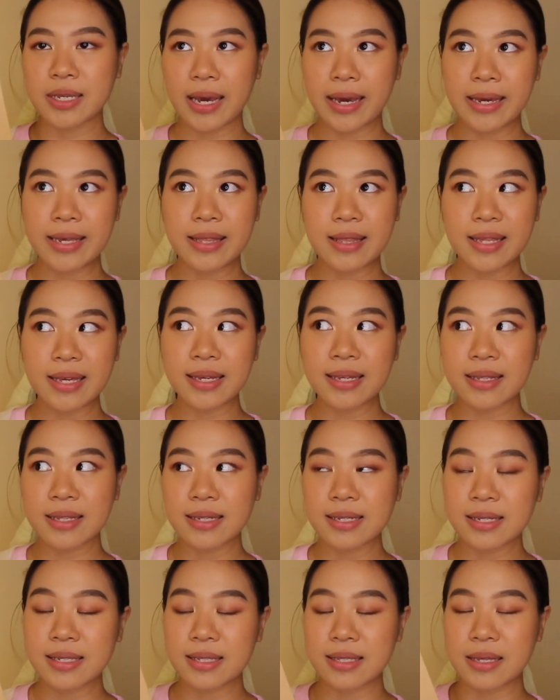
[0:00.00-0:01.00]
I think
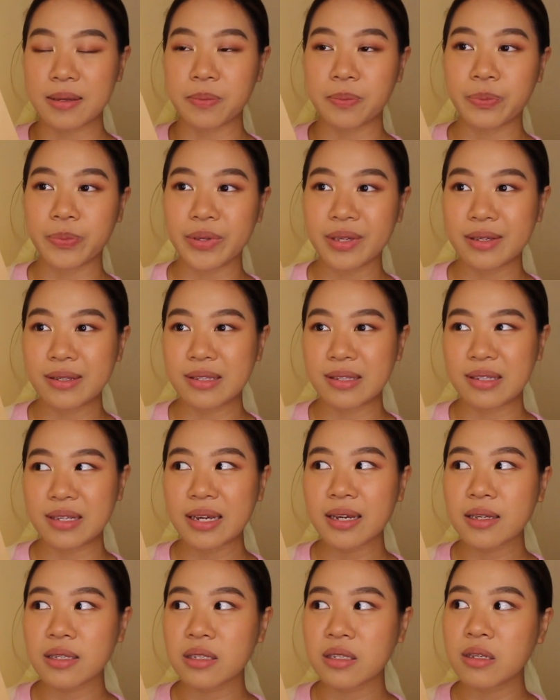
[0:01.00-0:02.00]
this is the
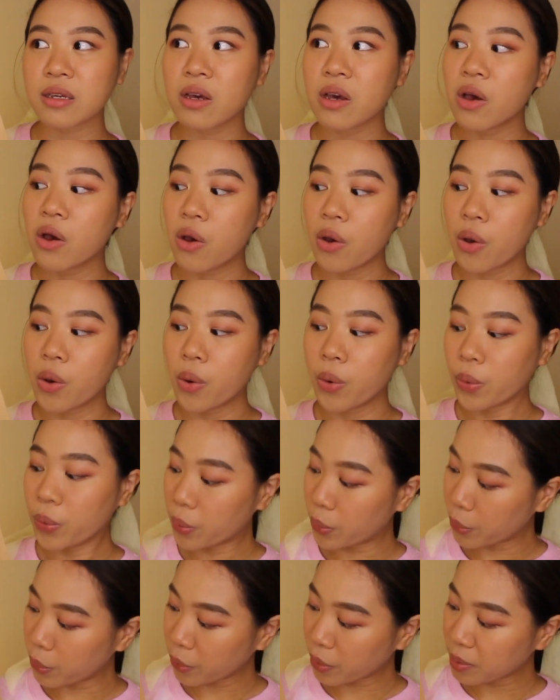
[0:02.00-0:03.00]
B6
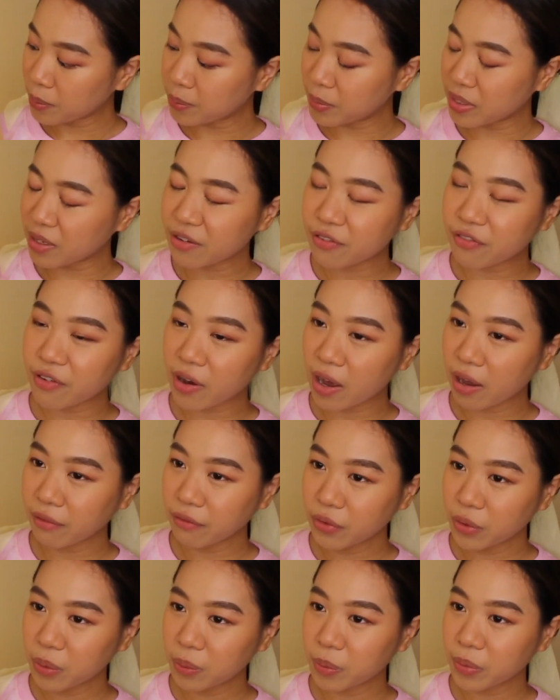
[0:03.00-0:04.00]
or B5
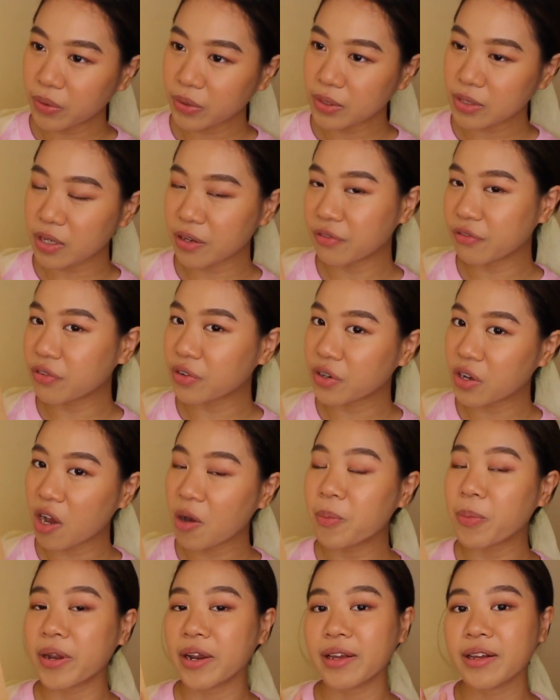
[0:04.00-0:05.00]
notebooks, I
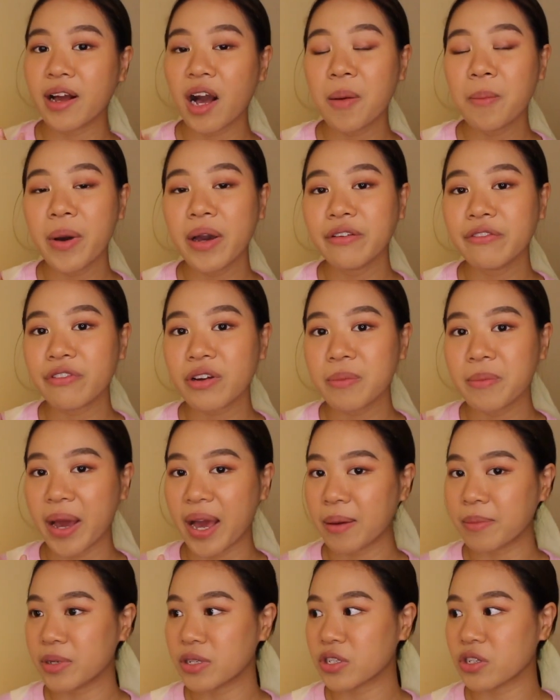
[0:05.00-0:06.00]
forgot, but I got mine from
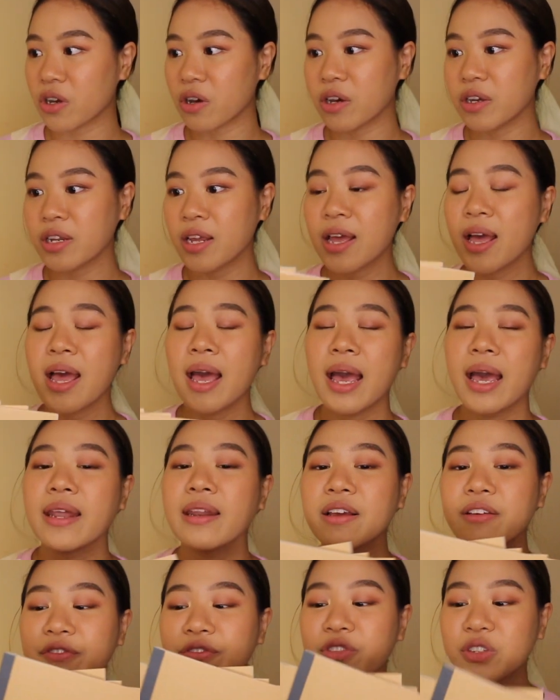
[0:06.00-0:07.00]
Amazon and
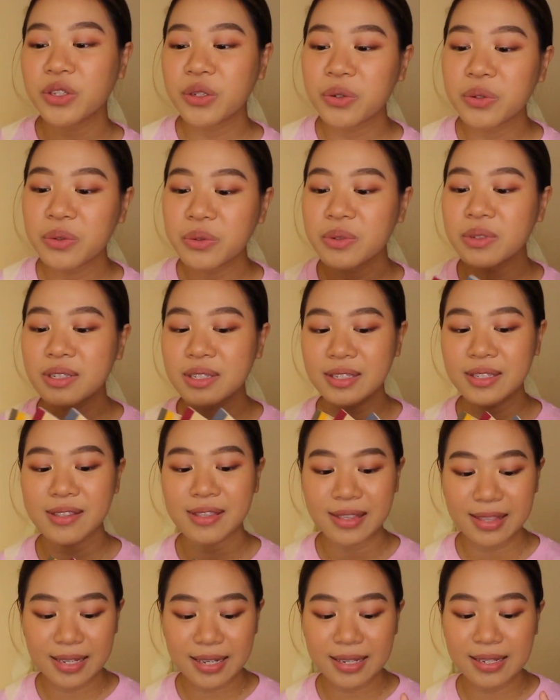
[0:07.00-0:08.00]
I've used
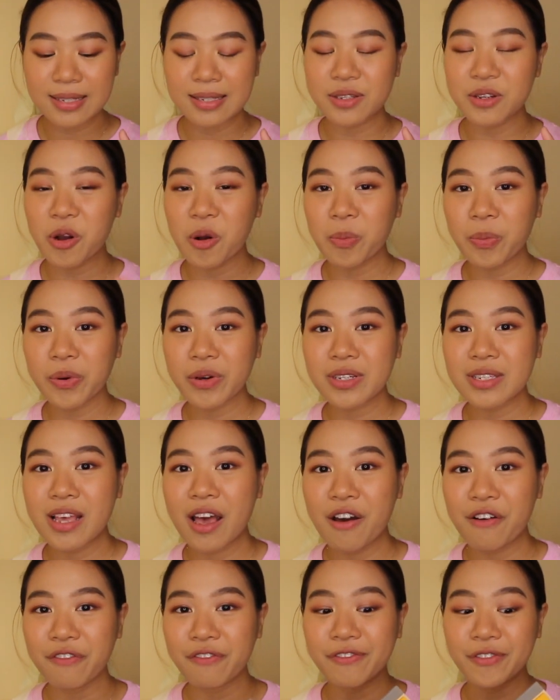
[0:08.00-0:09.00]
these notebooks
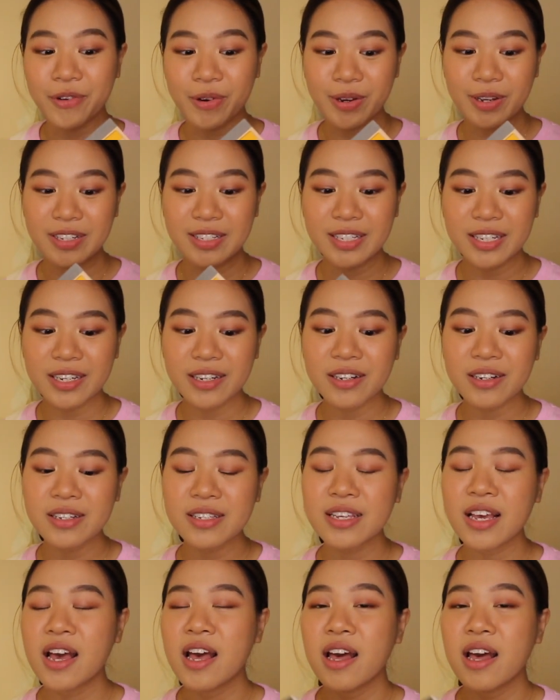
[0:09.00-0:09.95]
for years.